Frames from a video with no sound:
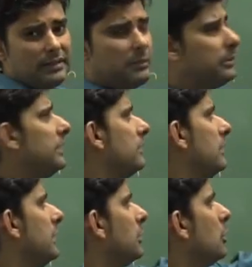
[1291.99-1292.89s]
I simply
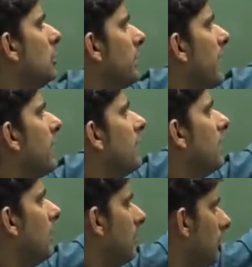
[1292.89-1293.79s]
need to take
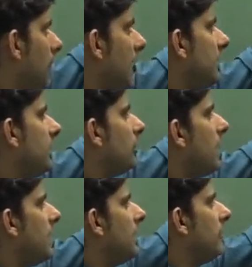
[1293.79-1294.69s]
the magnitude
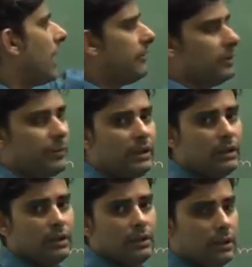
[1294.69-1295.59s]
and then I will
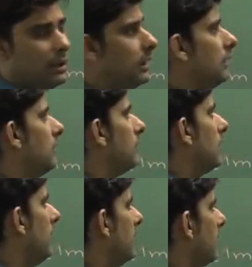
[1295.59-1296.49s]
be uh,
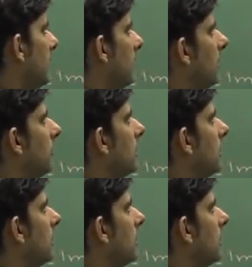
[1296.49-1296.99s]
giving the sense of